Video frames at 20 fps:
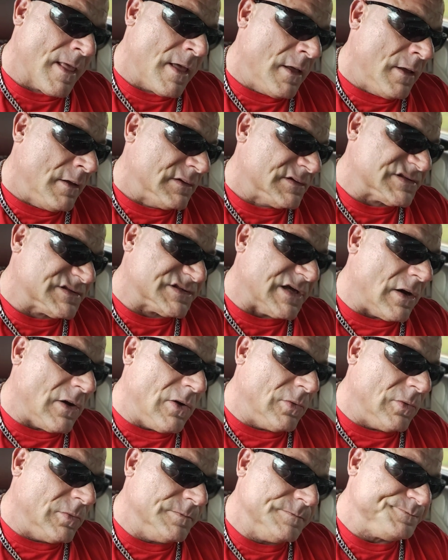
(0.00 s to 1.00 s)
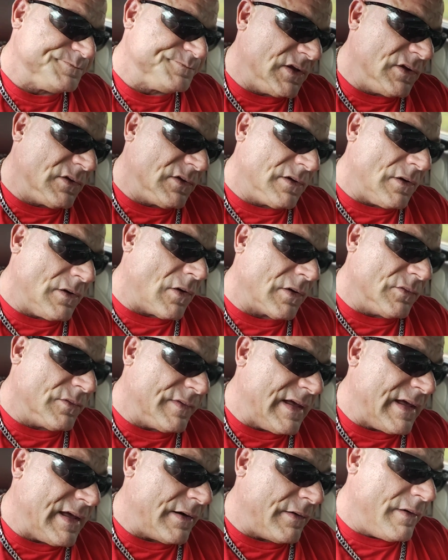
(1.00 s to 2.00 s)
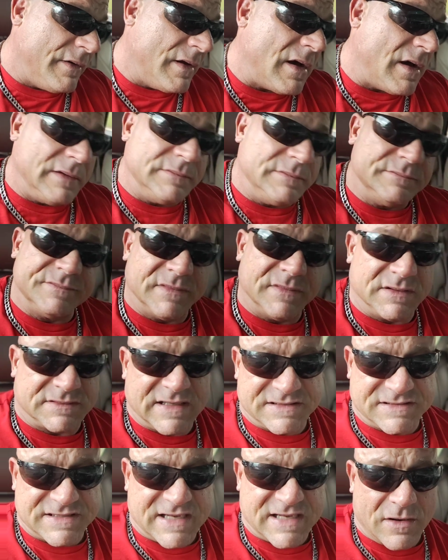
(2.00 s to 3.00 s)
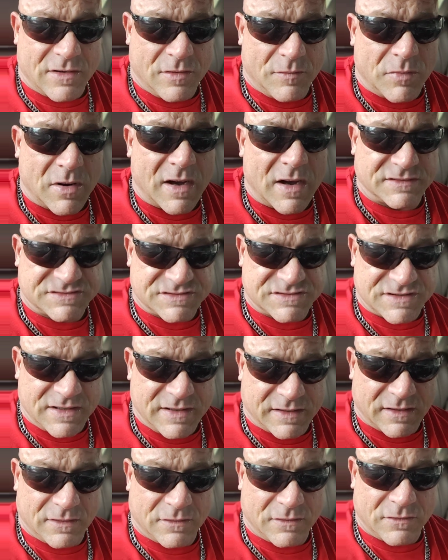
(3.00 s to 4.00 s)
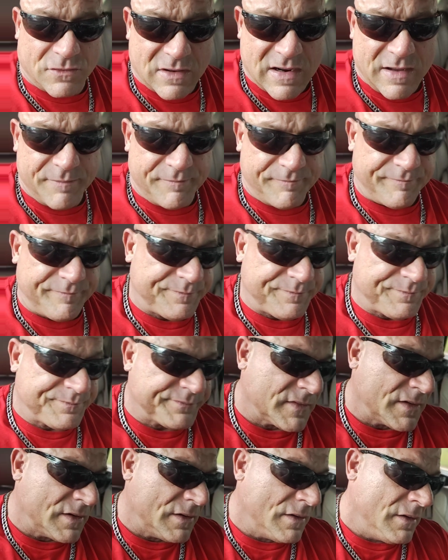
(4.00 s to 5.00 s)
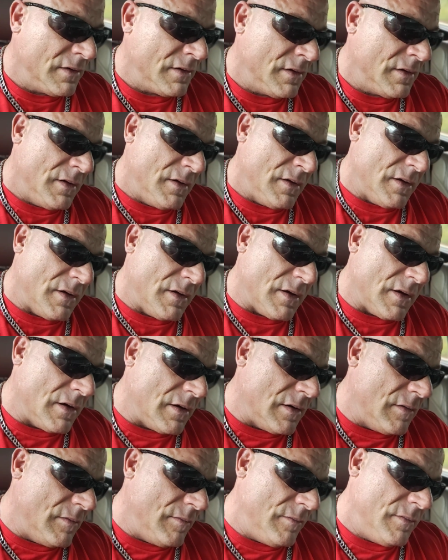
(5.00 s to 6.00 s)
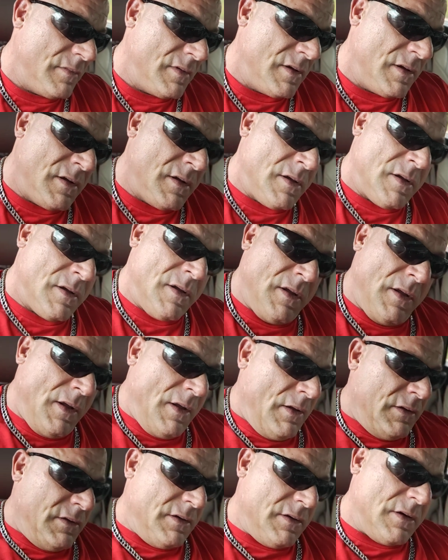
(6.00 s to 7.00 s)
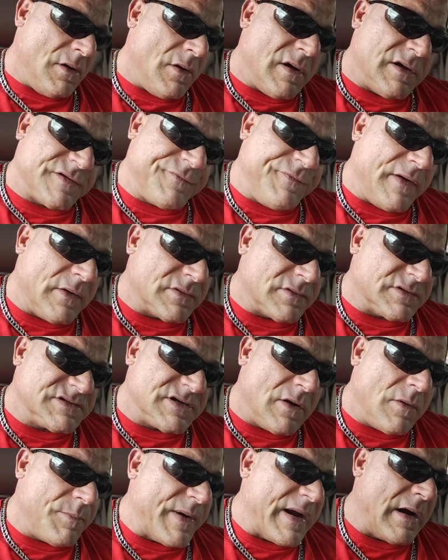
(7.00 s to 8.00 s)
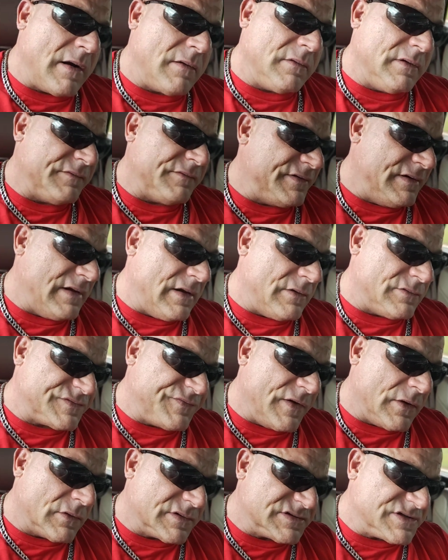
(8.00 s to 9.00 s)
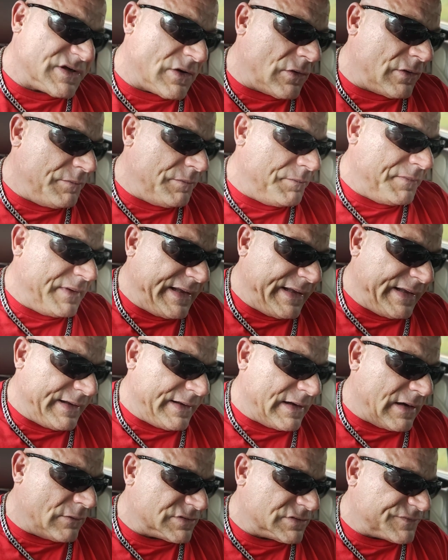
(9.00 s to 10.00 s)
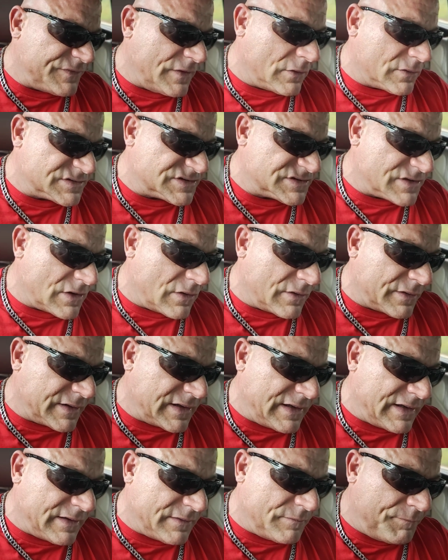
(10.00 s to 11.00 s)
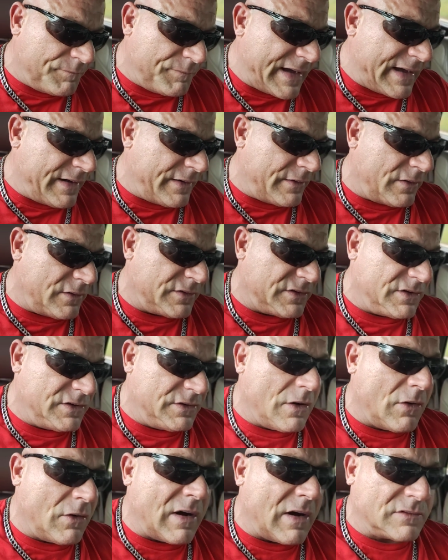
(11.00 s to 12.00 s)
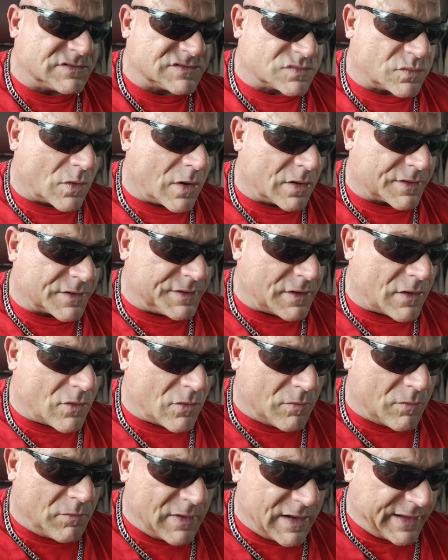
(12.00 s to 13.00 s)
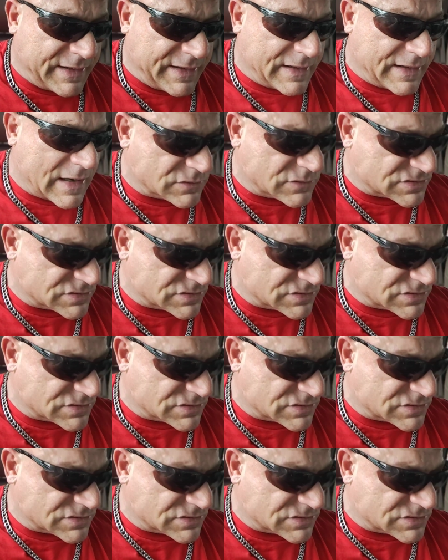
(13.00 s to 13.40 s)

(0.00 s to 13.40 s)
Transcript: so you can argue with that or not, but that's out of the box thinking, right? Um, you know, I was focused on powerlifting. I was focused on me. I was focused on getting better. You know, I was working on me. I was